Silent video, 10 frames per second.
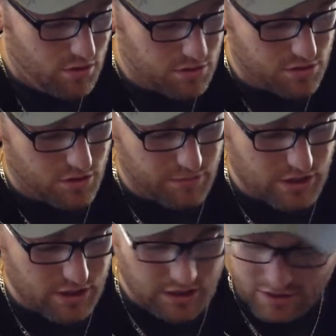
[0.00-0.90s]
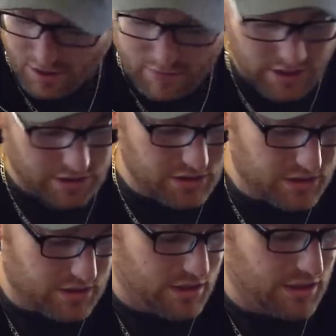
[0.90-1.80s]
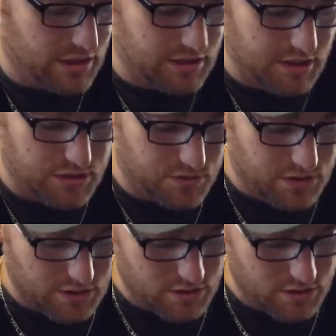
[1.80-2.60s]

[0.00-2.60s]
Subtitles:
drum, and then hitting the harmonic just to accentuate.